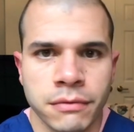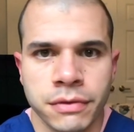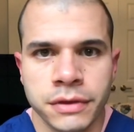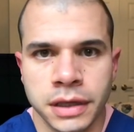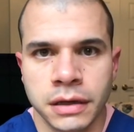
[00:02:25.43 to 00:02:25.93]

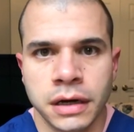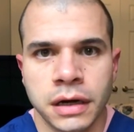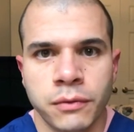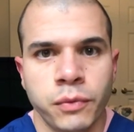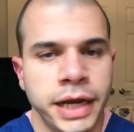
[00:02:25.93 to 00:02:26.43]
The
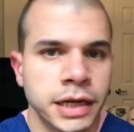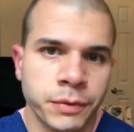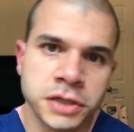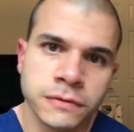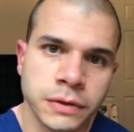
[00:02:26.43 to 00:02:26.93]
rate at
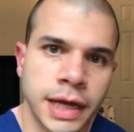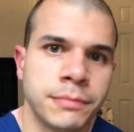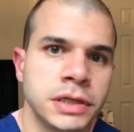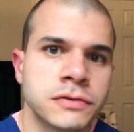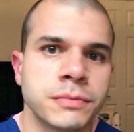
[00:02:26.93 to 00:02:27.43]
which food
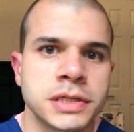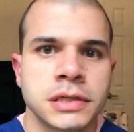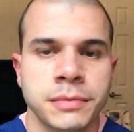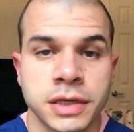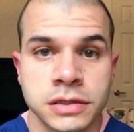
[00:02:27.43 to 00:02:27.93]
empties from the
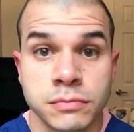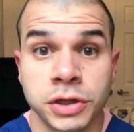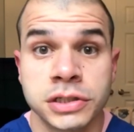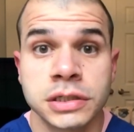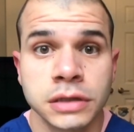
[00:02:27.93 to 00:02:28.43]
stomach is
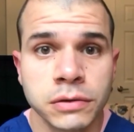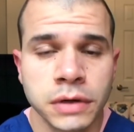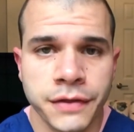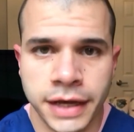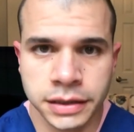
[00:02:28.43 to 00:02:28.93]
much slower,
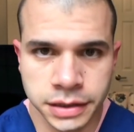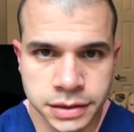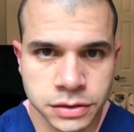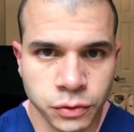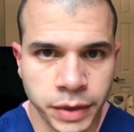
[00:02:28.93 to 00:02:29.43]
and that
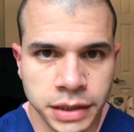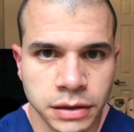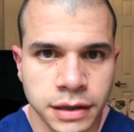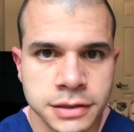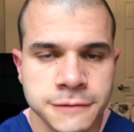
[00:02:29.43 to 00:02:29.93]
leads to weight
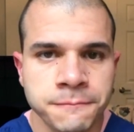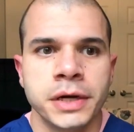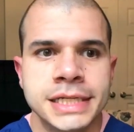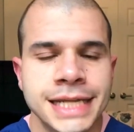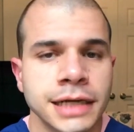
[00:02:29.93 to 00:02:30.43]
loss.
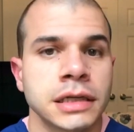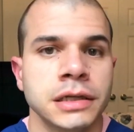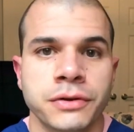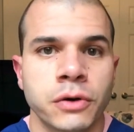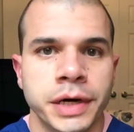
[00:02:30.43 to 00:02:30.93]
But
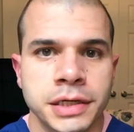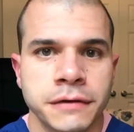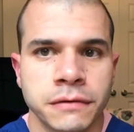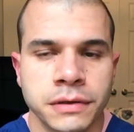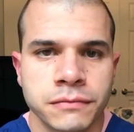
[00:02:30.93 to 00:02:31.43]
technically, they're quite
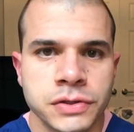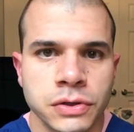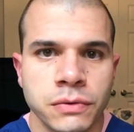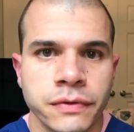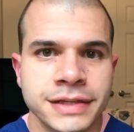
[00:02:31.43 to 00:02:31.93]
different.
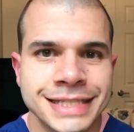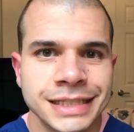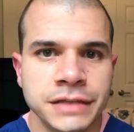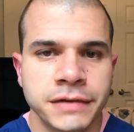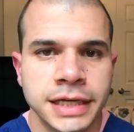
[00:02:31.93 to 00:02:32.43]
So the
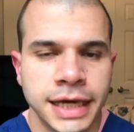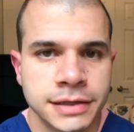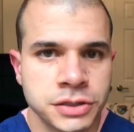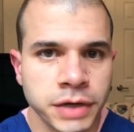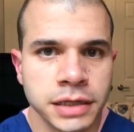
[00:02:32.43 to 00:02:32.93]
sleeve
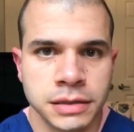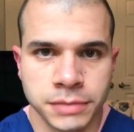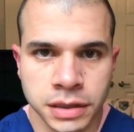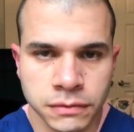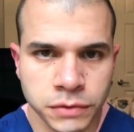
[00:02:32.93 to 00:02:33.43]

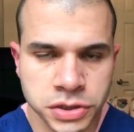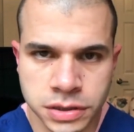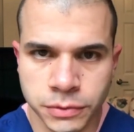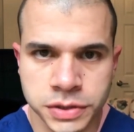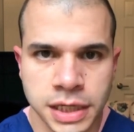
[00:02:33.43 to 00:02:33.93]
gastrectomy, which is the
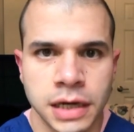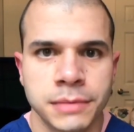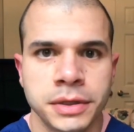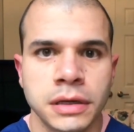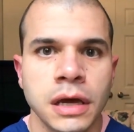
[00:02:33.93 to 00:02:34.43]
most
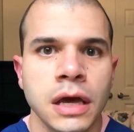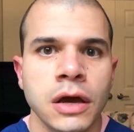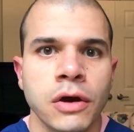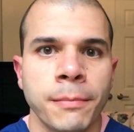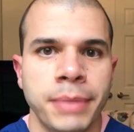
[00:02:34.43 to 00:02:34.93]
common
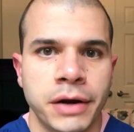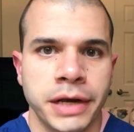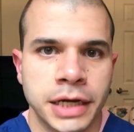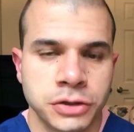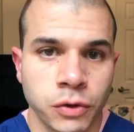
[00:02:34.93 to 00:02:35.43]

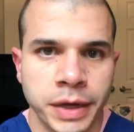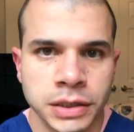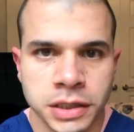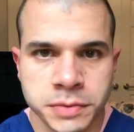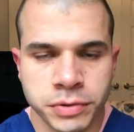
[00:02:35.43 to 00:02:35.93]
bariatric weight
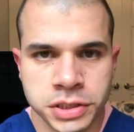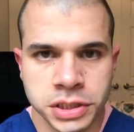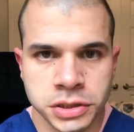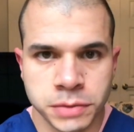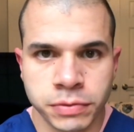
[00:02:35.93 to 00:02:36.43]
loss
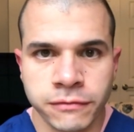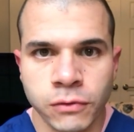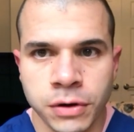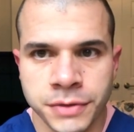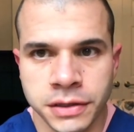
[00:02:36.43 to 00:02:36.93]
procedure
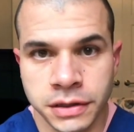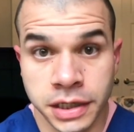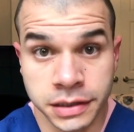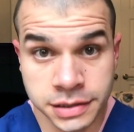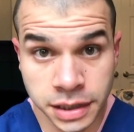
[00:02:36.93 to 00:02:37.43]
performed in the
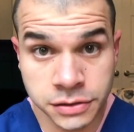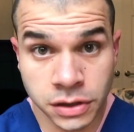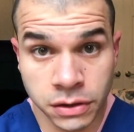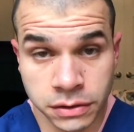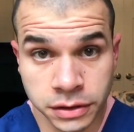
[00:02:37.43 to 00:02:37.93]
United States
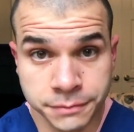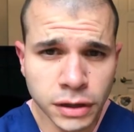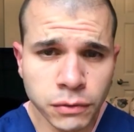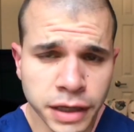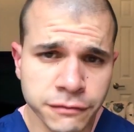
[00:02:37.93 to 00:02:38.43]
currently,
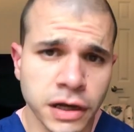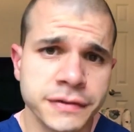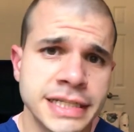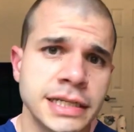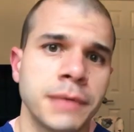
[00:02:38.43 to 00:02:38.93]
involves
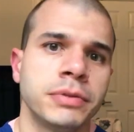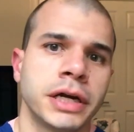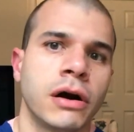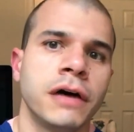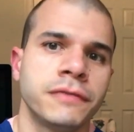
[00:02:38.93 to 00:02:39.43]

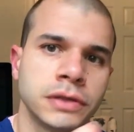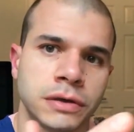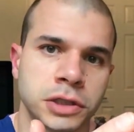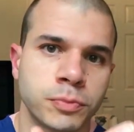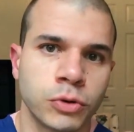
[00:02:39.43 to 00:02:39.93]
stapling off a
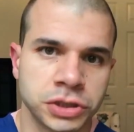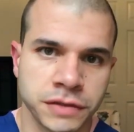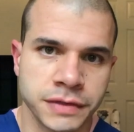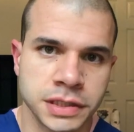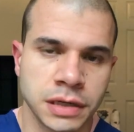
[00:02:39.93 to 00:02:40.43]
large portion of
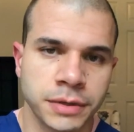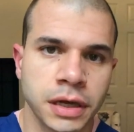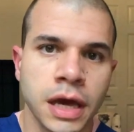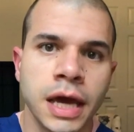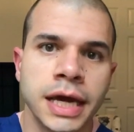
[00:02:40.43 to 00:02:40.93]
the stomach,
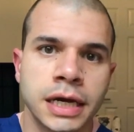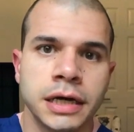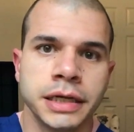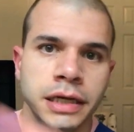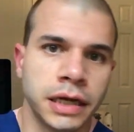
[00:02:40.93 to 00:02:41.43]

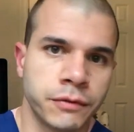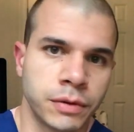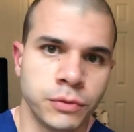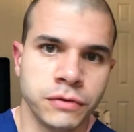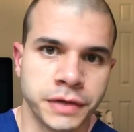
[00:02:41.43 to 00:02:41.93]
cutting it and
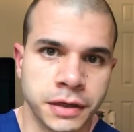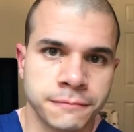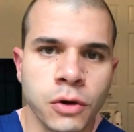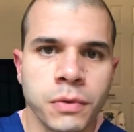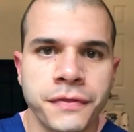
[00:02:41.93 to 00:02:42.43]
removing it.
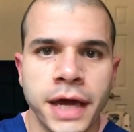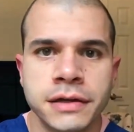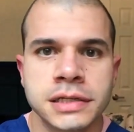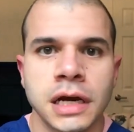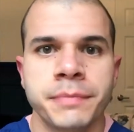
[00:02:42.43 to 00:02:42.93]
With the
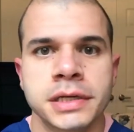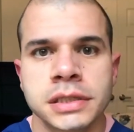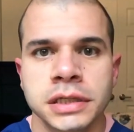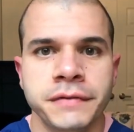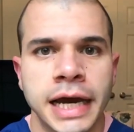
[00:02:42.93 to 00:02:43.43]
endoscopic
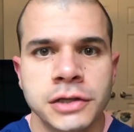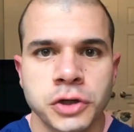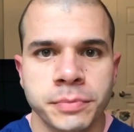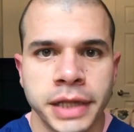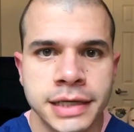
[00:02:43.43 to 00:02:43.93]
sleeve
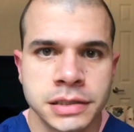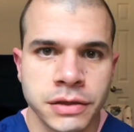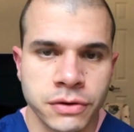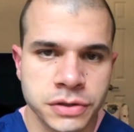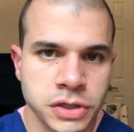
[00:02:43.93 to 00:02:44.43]
gastroplasty,
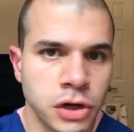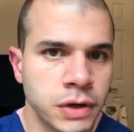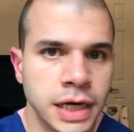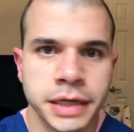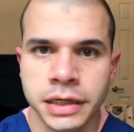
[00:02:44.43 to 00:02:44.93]
there is no
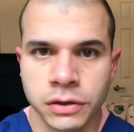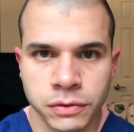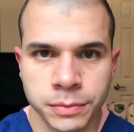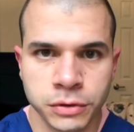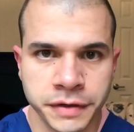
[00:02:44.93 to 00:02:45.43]
cutting or
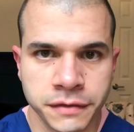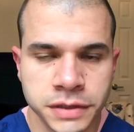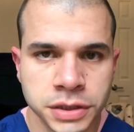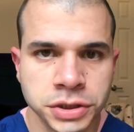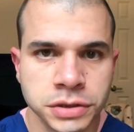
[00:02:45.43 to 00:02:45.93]
removing of
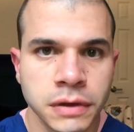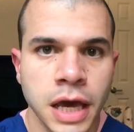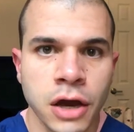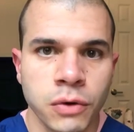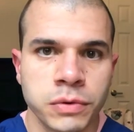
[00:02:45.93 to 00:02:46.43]
tissue.
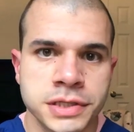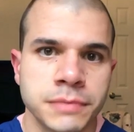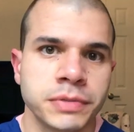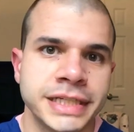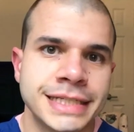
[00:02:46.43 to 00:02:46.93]
We're
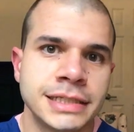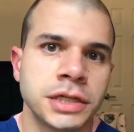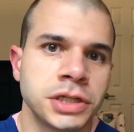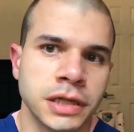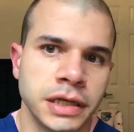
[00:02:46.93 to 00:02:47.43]
simply
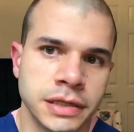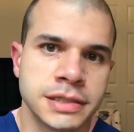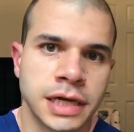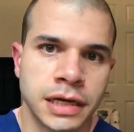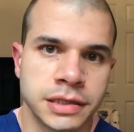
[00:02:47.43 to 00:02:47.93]
stitching the
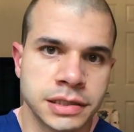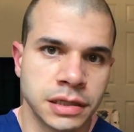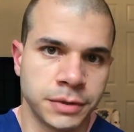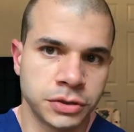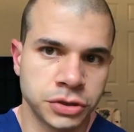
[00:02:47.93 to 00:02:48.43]
inside of the
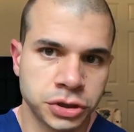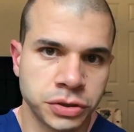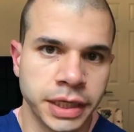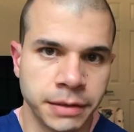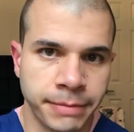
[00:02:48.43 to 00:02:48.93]
stomach to
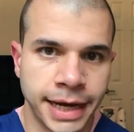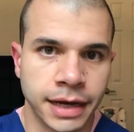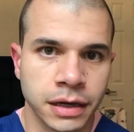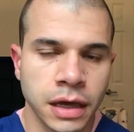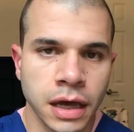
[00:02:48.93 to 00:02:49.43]
shrink it
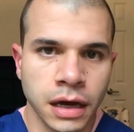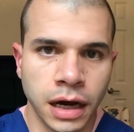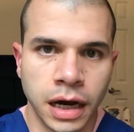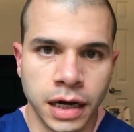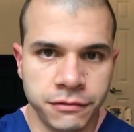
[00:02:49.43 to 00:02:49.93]
back
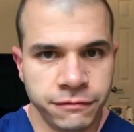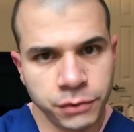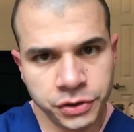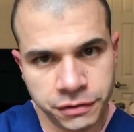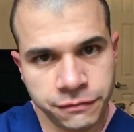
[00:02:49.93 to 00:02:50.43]
and
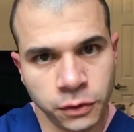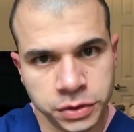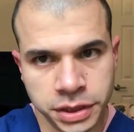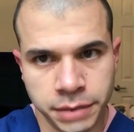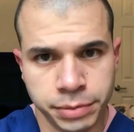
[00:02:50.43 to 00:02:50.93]
really fold
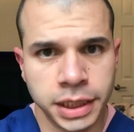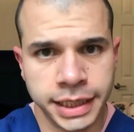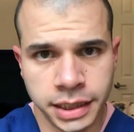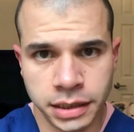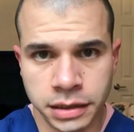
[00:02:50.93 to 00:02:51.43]
it and
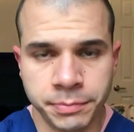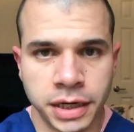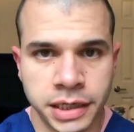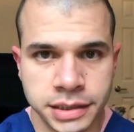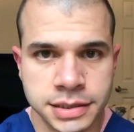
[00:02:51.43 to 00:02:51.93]
plicate it
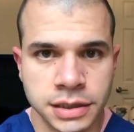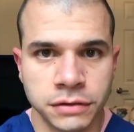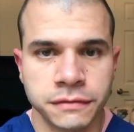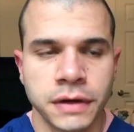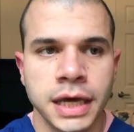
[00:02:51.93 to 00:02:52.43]
upon
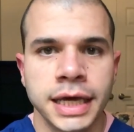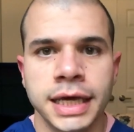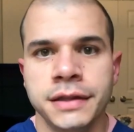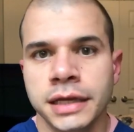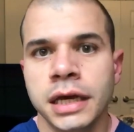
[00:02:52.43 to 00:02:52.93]
itself.
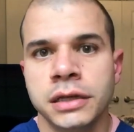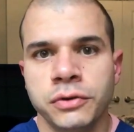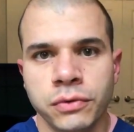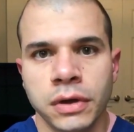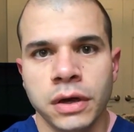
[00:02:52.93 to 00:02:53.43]
In the
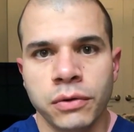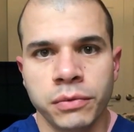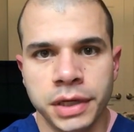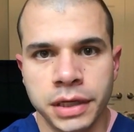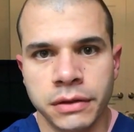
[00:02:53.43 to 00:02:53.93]
end,
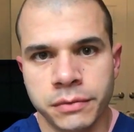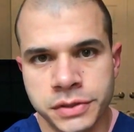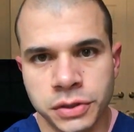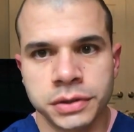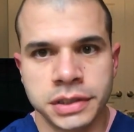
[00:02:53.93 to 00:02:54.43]
the
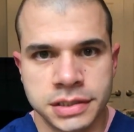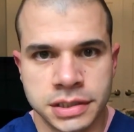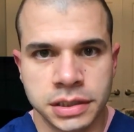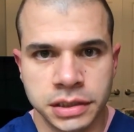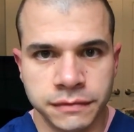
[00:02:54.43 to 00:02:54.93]
result is a
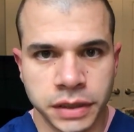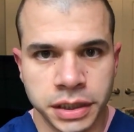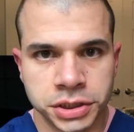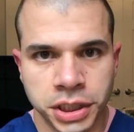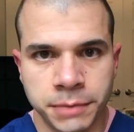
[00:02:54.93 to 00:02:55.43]
sleeve-like
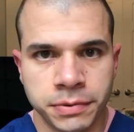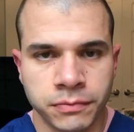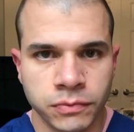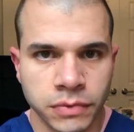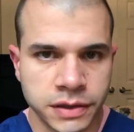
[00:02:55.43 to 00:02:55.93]
shape,
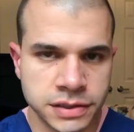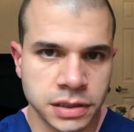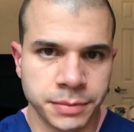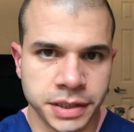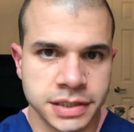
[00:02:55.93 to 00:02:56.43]
and the
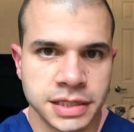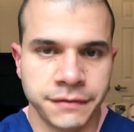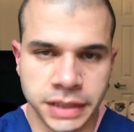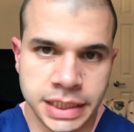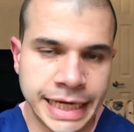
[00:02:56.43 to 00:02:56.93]
stomach is
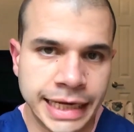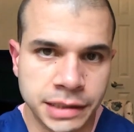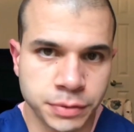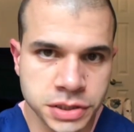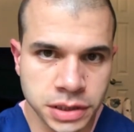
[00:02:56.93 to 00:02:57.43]
70 to
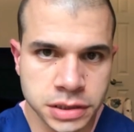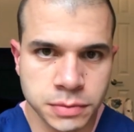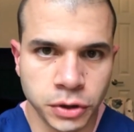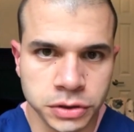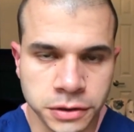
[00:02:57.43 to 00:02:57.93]
80%
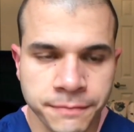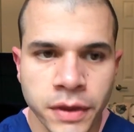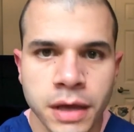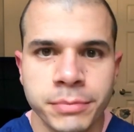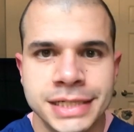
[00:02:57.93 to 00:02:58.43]
smaller.
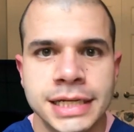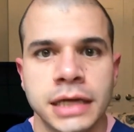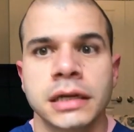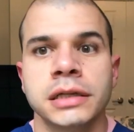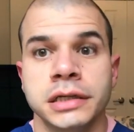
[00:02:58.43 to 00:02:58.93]
But
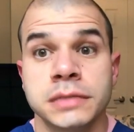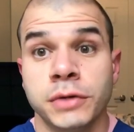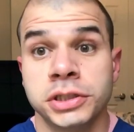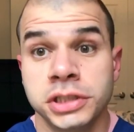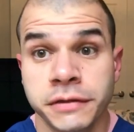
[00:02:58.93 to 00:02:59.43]
technically, it's
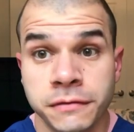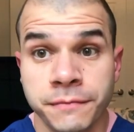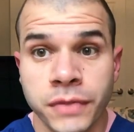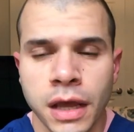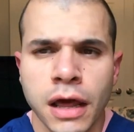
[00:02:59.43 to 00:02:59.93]
much
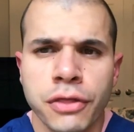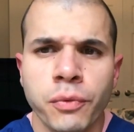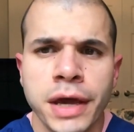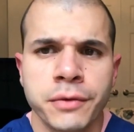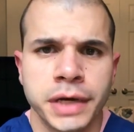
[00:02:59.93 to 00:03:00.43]
different. The
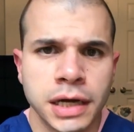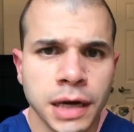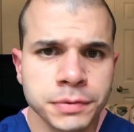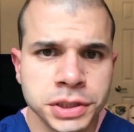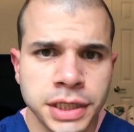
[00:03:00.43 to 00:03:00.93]
way that we
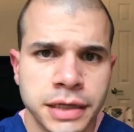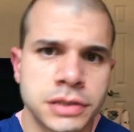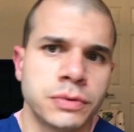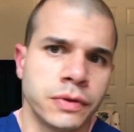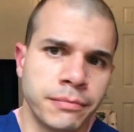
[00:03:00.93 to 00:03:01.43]
accomplish that is through the